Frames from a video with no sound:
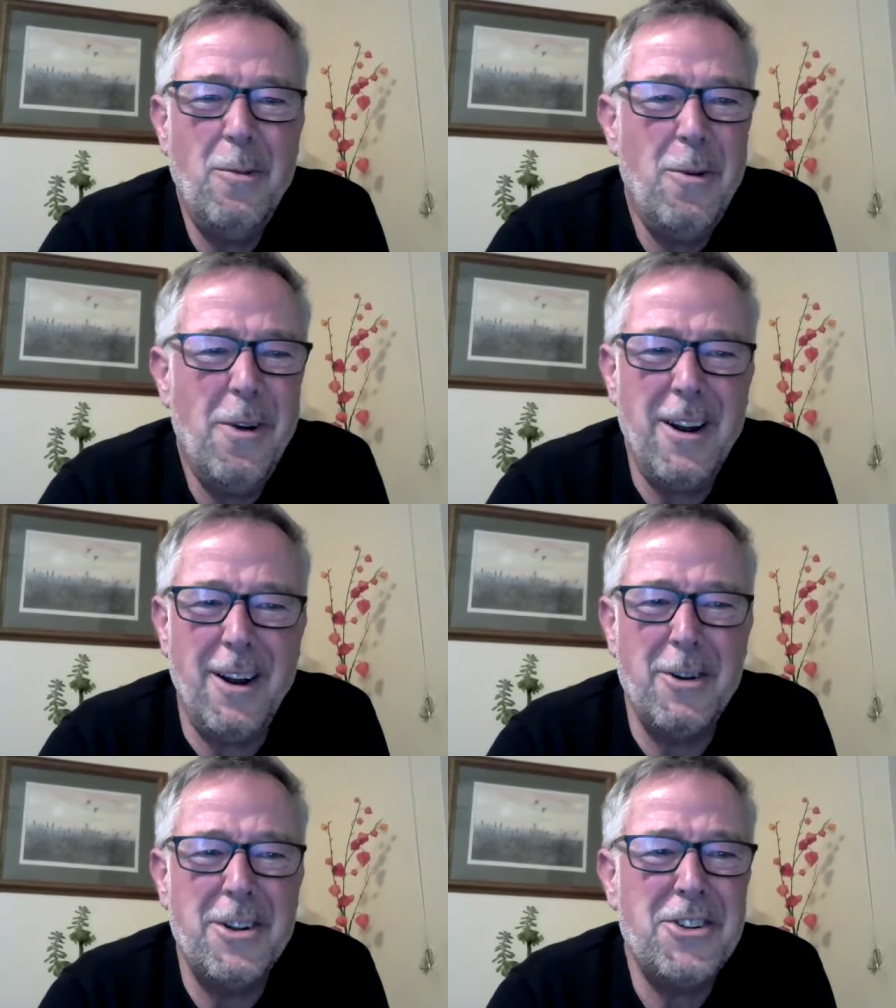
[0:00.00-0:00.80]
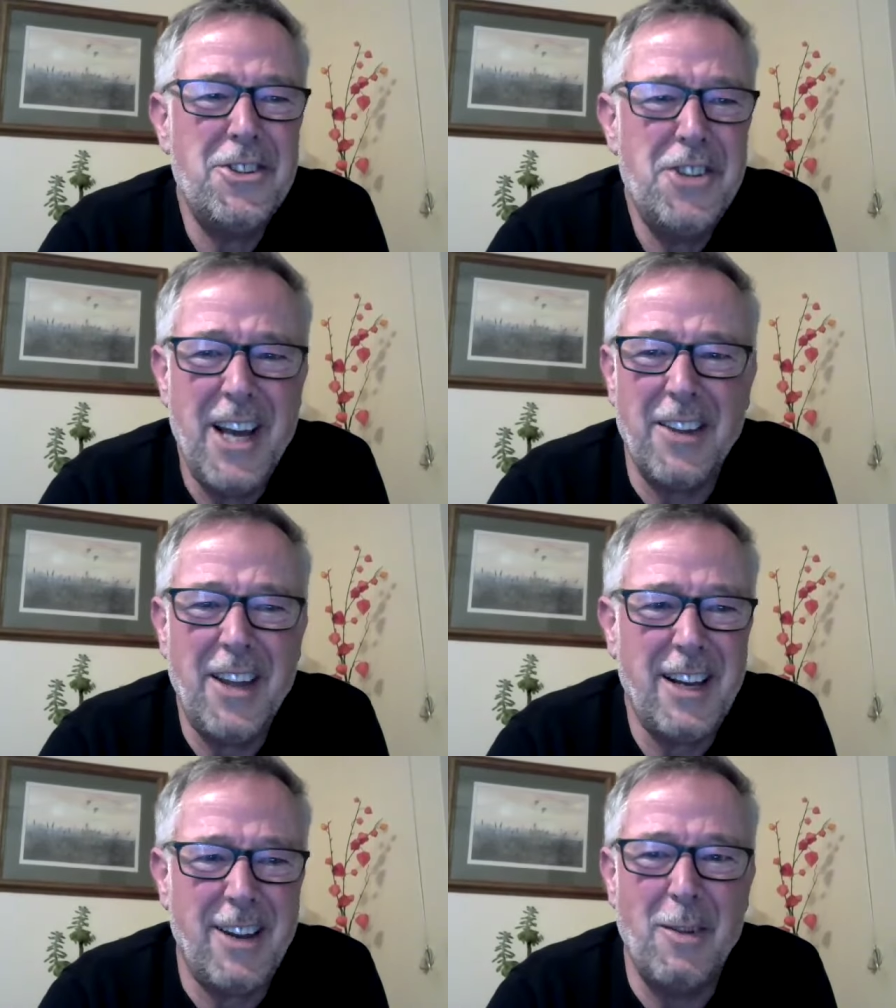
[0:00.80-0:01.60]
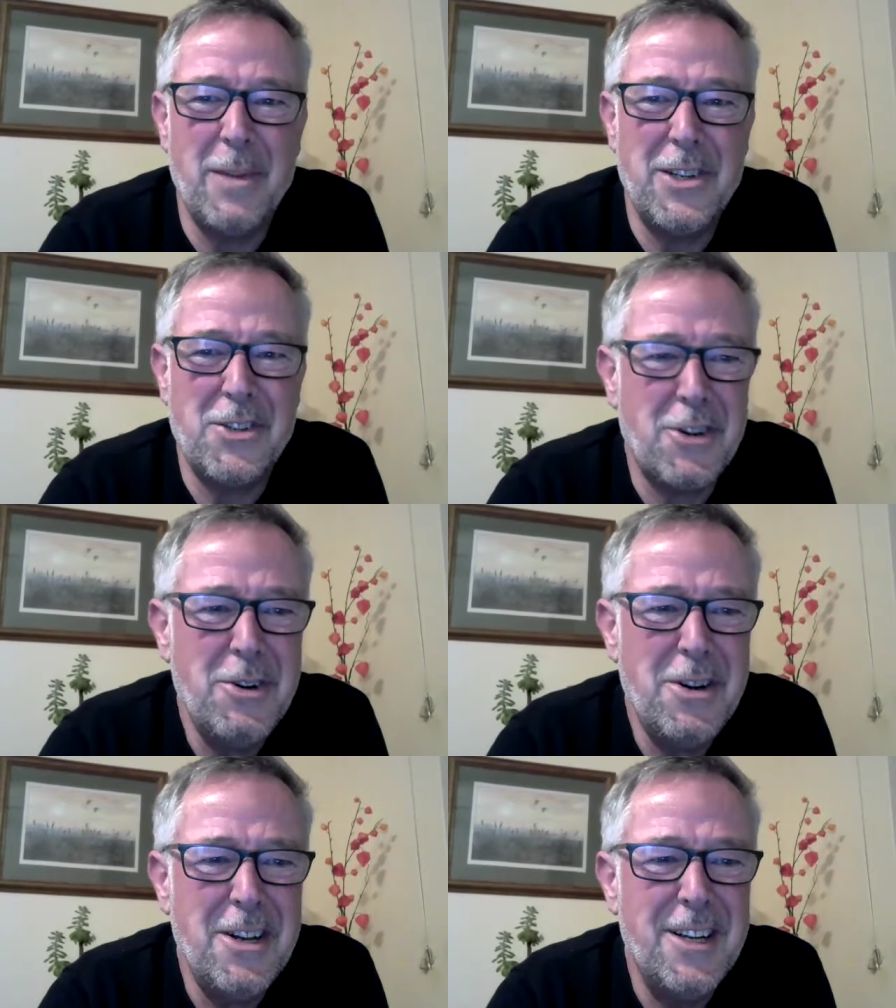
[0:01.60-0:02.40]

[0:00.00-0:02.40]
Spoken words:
What a load of shit. That can't be true.